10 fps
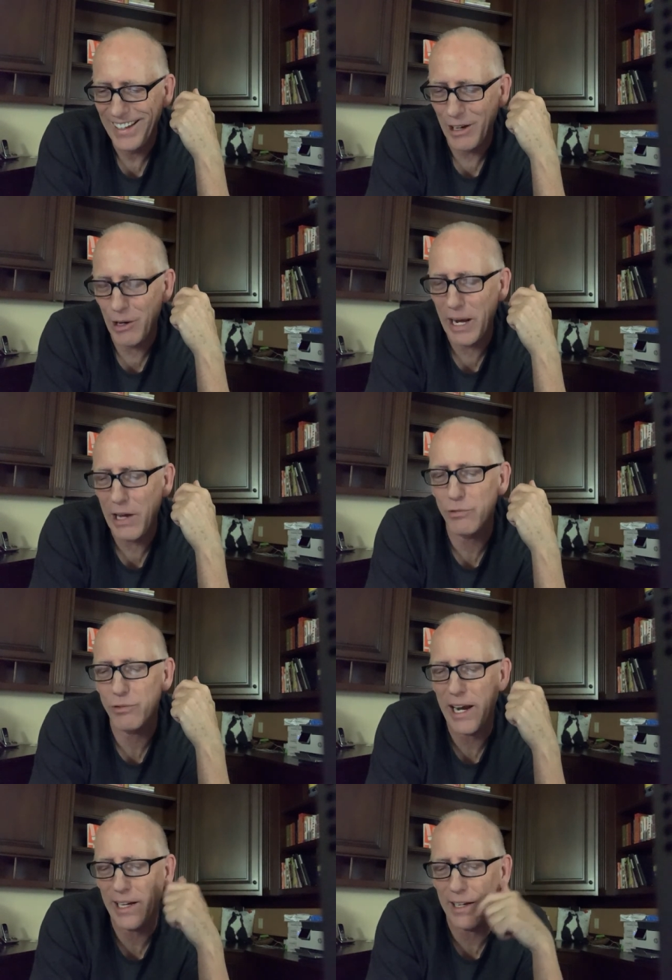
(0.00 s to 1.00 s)
oh, Al
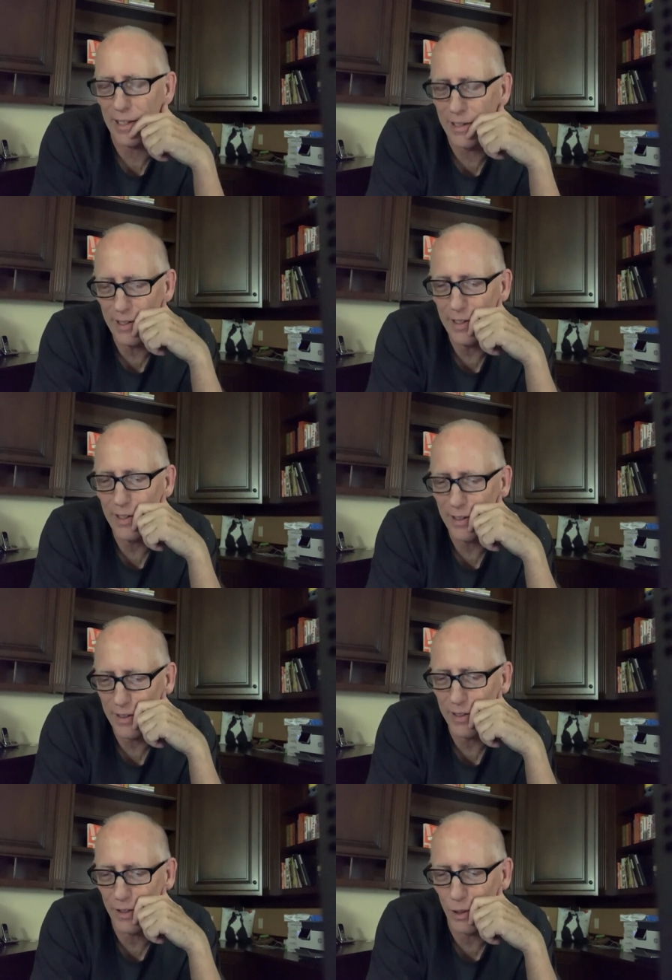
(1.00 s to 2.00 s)
Franken.
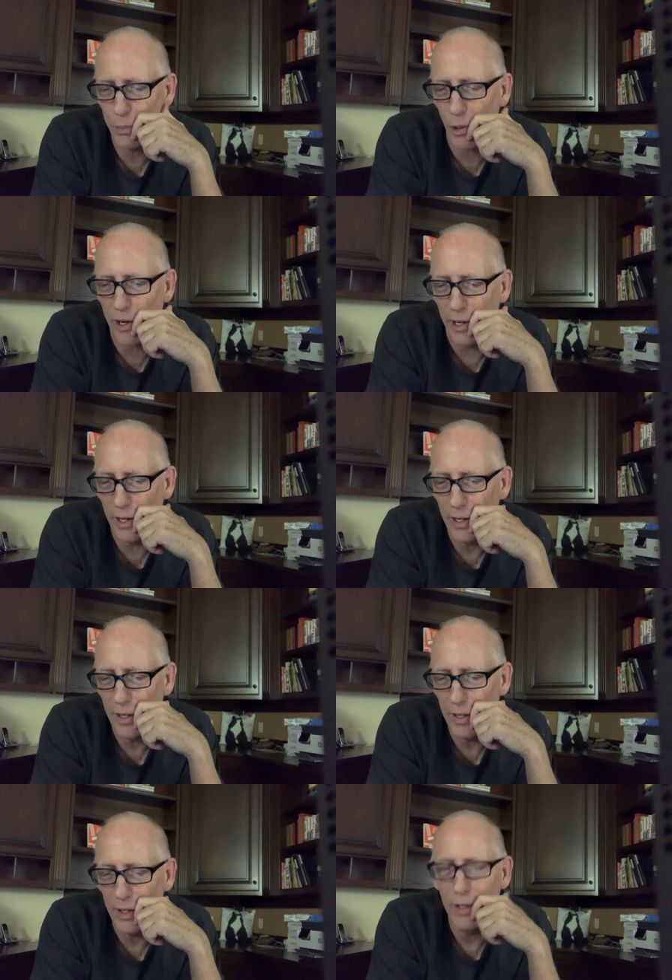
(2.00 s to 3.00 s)
Good point.
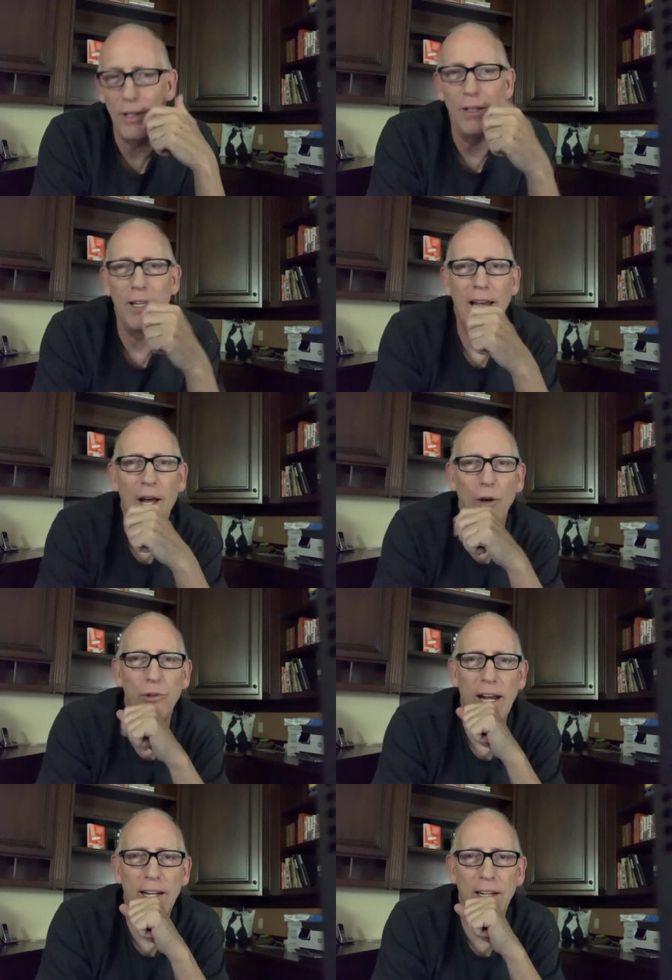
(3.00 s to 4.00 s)
Al
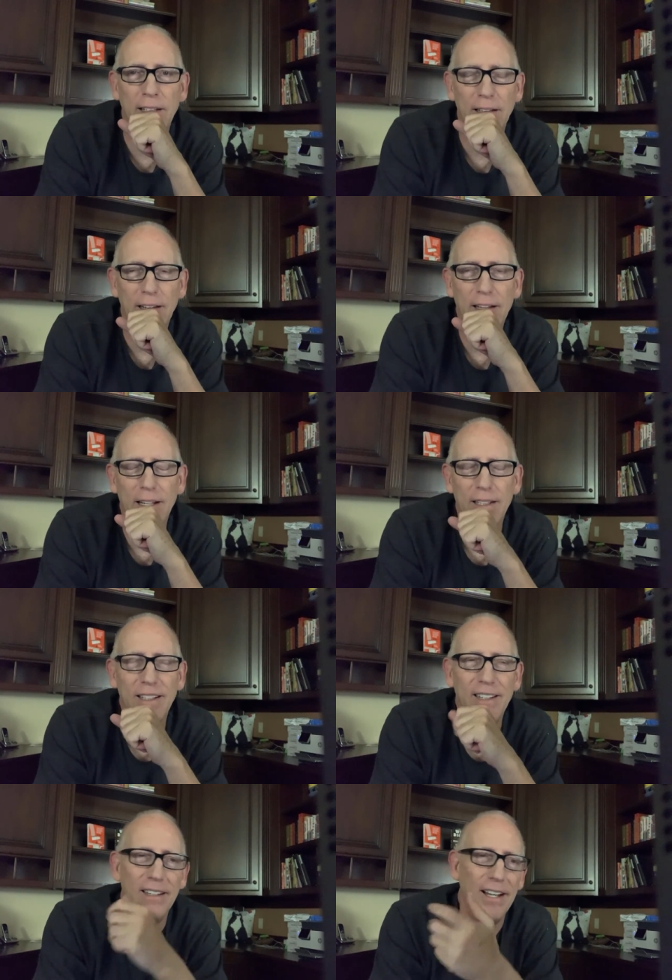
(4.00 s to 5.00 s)
Franken,
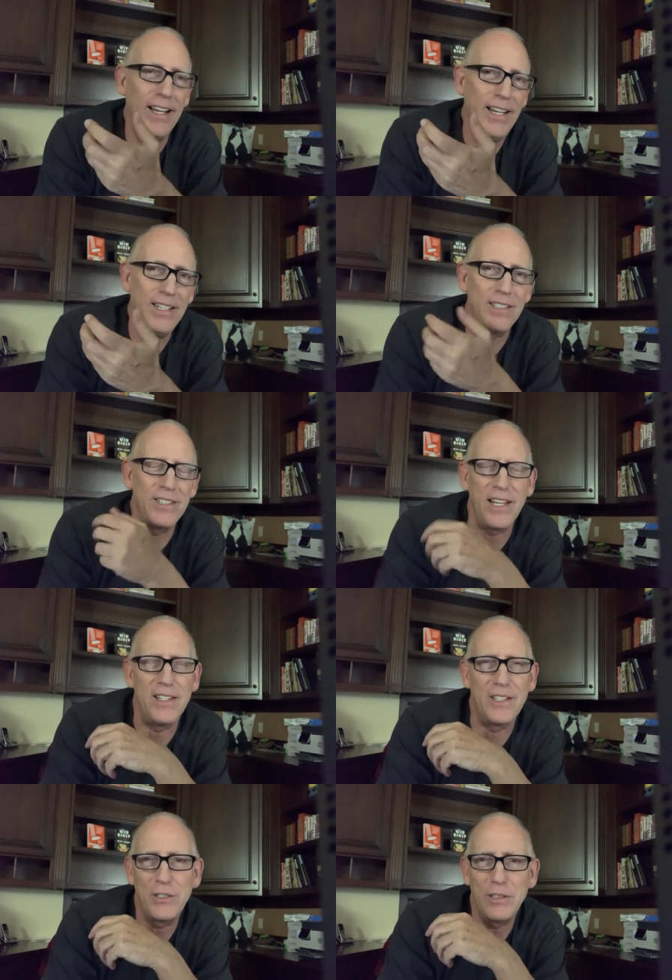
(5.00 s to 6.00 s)
I hate to say
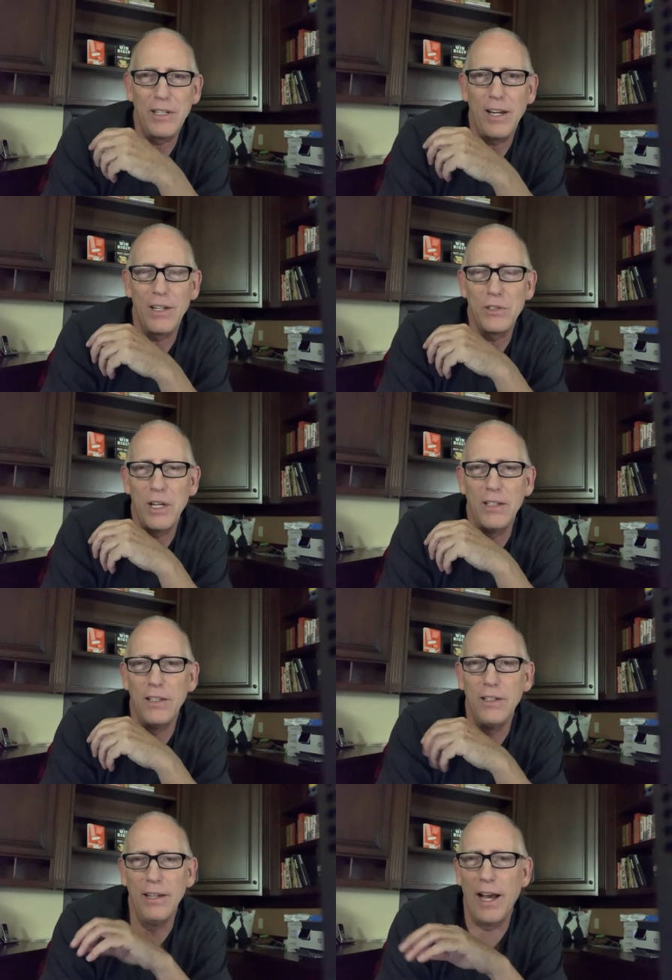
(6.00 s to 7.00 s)
this because
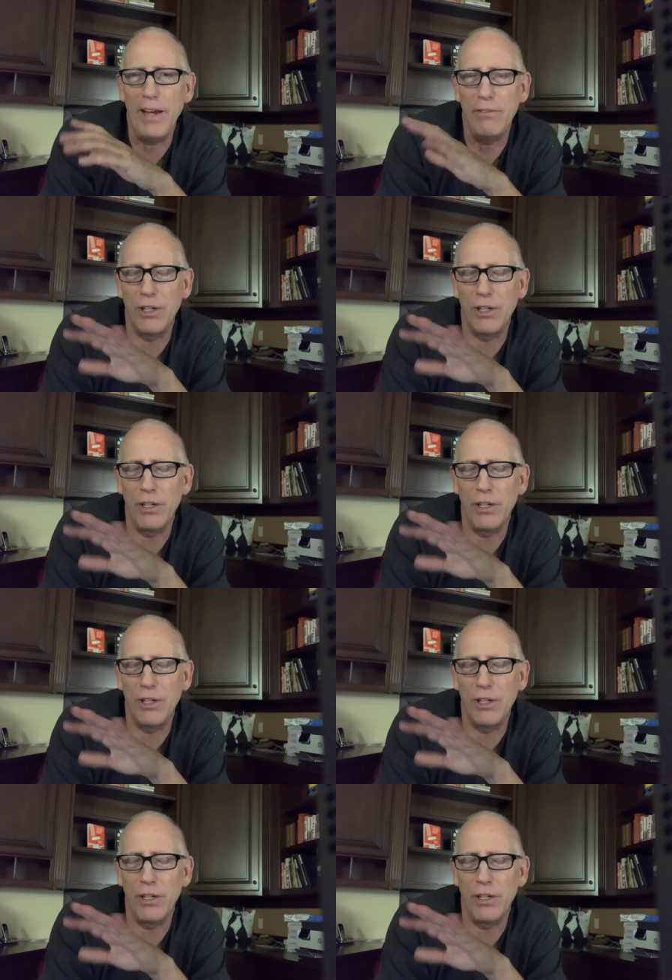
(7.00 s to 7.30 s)
I have